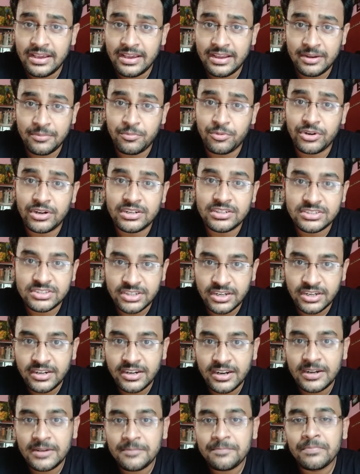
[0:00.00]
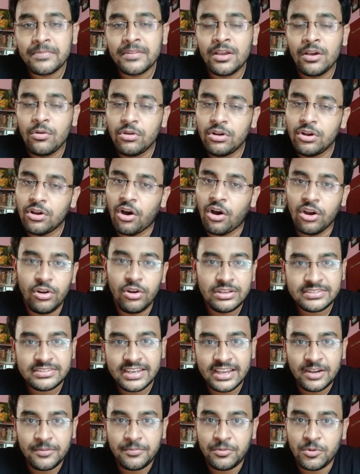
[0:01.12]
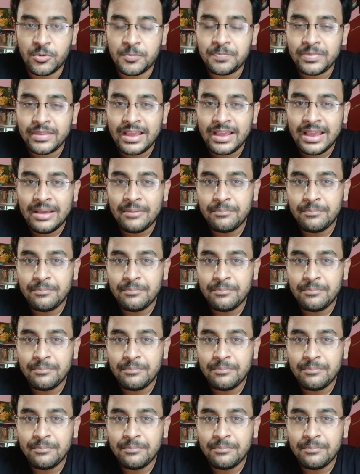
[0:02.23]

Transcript: reputed journal will always help you.